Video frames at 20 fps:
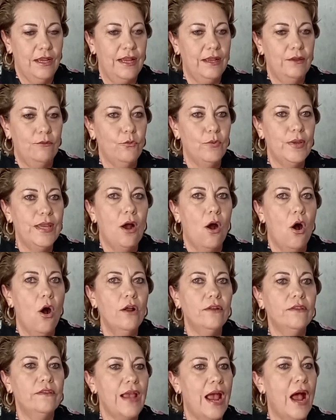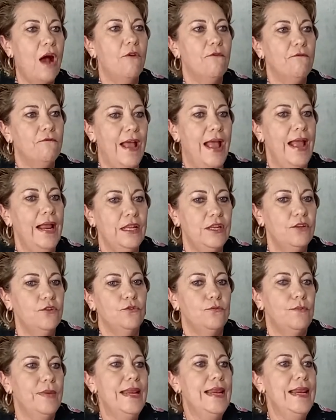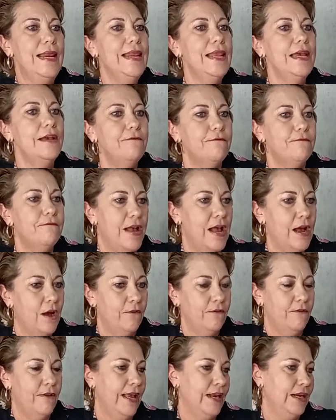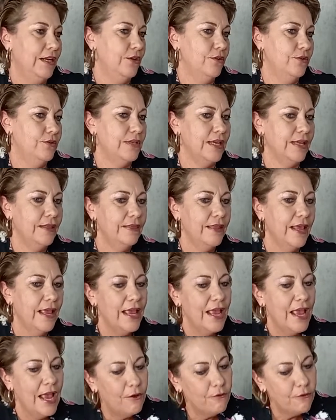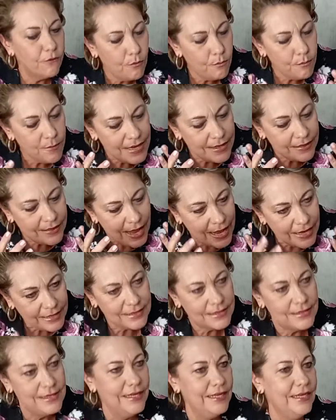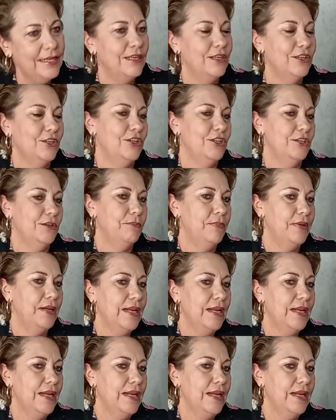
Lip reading: we aren't our values, we live our values. And for me, that's leadership.